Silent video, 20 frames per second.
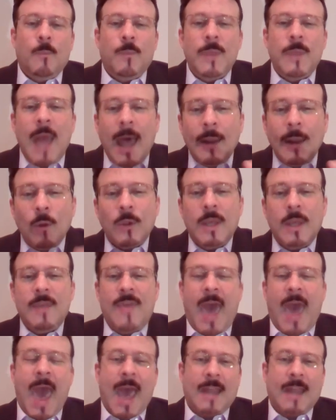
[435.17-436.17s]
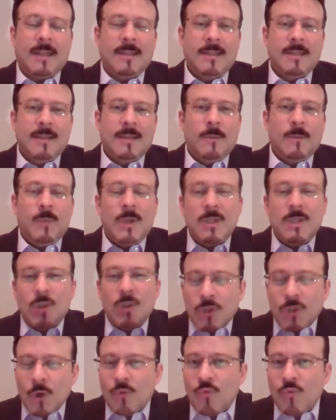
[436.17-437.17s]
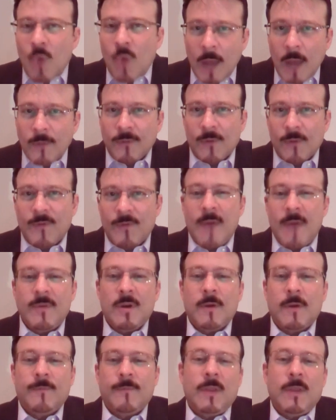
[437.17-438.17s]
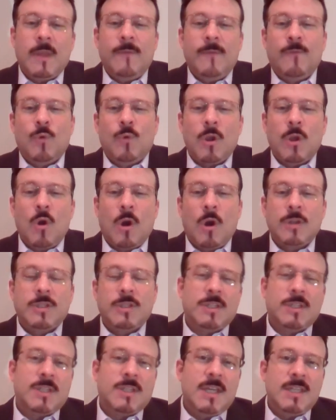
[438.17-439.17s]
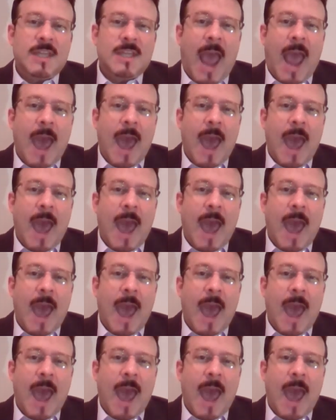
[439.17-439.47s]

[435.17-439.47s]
Not only that, but he's also run for 554 yards this season,